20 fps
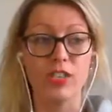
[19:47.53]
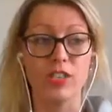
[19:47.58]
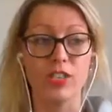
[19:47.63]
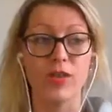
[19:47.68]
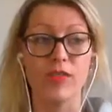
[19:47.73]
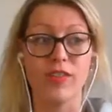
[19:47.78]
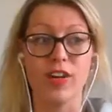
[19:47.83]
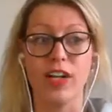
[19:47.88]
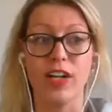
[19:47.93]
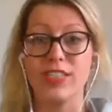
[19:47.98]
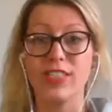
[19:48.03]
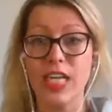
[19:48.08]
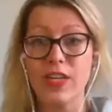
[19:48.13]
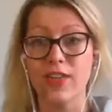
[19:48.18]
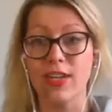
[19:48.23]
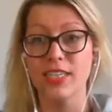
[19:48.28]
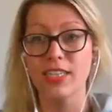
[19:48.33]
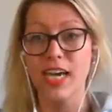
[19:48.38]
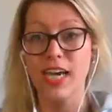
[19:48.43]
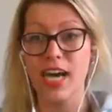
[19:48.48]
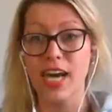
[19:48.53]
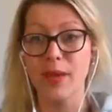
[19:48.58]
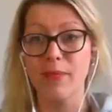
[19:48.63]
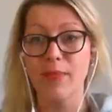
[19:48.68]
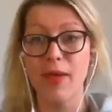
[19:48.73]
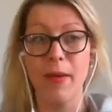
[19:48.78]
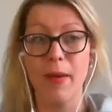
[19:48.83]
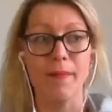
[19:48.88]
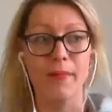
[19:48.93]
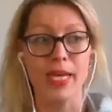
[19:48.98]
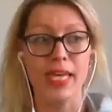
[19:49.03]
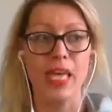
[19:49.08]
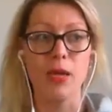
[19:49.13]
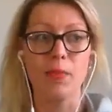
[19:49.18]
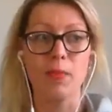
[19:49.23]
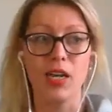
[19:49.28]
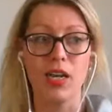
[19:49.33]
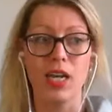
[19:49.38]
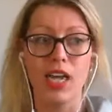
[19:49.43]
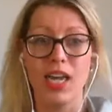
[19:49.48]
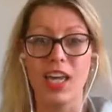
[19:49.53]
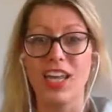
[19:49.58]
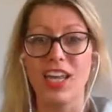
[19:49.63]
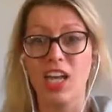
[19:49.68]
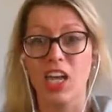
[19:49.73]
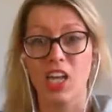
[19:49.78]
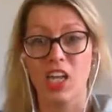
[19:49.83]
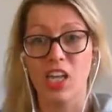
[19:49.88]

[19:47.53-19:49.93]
So we've got saving time, making money,